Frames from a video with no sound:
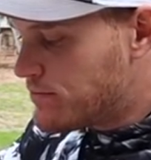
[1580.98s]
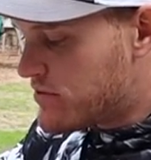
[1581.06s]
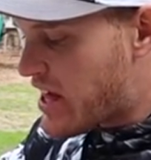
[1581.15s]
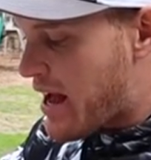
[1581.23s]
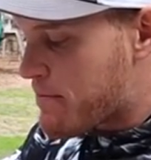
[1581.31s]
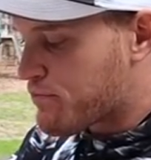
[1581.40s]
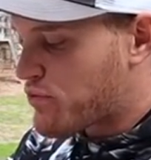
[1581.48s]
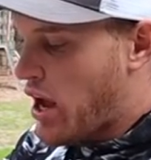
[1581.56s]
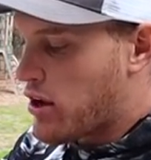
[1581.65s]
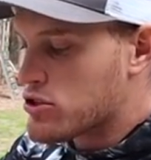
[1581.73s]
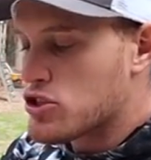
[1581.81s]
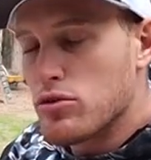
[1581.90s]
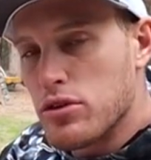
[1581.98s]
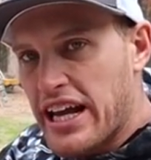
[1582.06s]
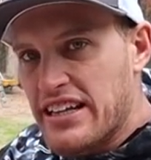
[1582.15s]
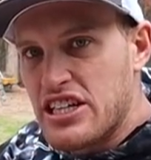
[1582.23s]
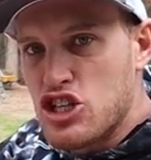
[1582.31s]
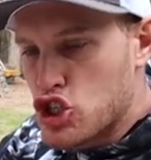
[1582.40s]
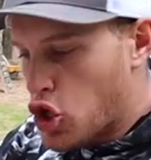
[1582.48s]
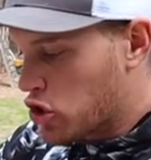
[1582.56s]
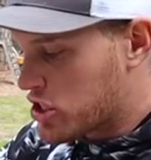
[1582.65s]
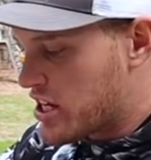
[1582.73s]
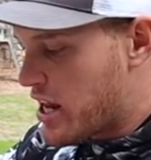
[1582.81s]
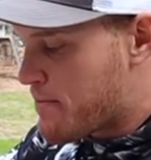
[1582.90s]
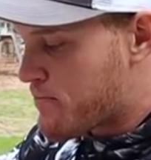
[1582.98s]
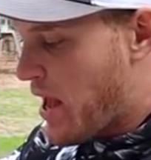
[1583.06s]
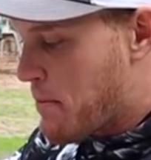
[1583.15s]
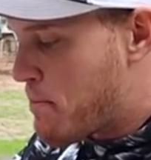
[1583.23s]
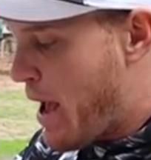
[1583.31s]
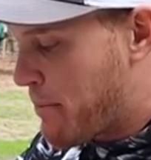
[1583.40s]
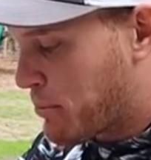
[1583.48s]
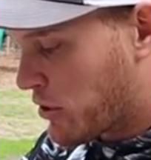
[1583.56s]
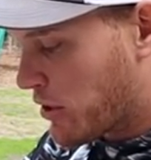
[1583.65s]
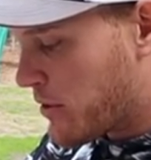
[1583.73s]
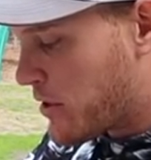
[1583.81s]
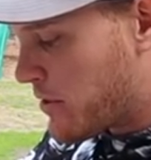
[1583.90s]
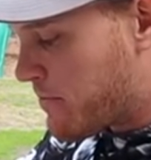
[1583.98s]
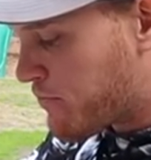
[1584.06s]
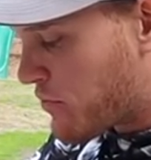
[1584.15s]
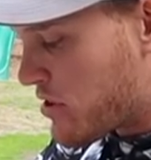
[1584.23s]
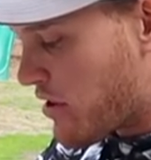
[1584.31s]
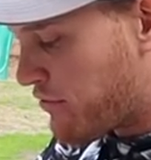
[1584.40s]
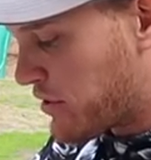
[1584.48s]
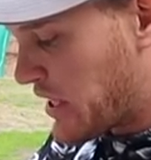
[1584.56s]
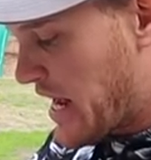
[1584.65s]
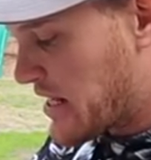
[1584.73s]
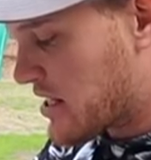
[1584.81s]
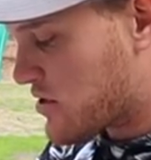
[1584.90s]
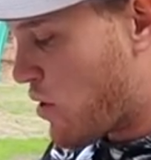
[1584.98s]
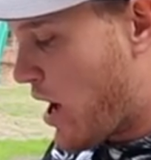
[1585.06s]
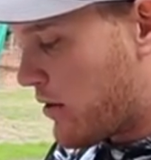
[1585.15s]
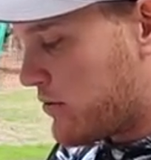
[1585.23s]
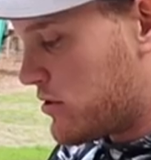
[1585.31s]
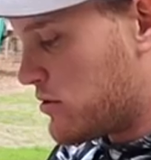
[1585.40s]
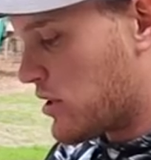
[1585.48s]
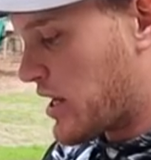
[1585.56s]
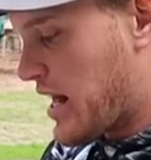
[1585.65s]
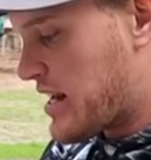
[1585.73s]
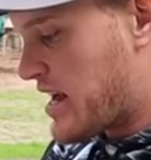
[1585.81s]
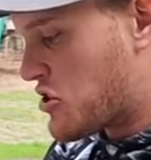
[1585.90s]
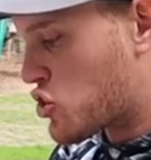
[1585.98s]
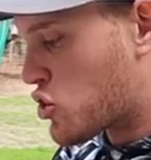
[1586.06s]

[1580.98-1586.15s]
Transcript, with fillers: that I also lightly salted and peppered the fillets as well. Ooh, look at that nice